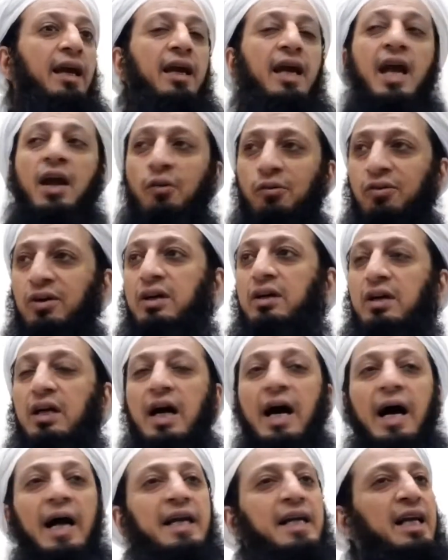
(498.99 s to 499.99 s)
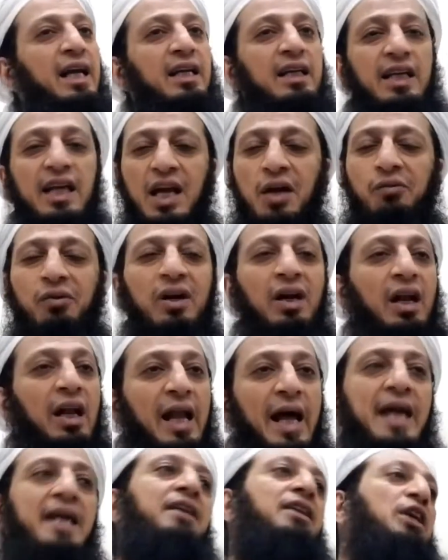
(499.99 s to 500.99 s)
ever I can ever
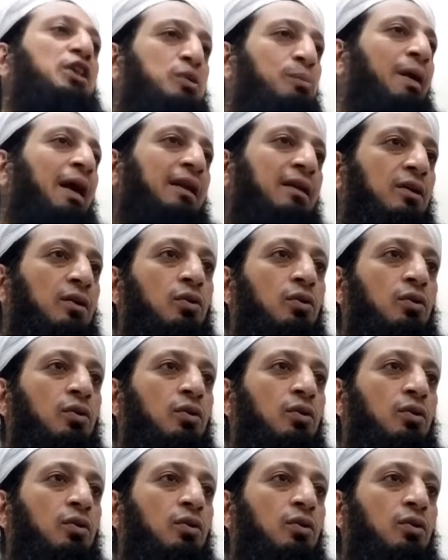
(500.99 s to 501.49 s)
like this man.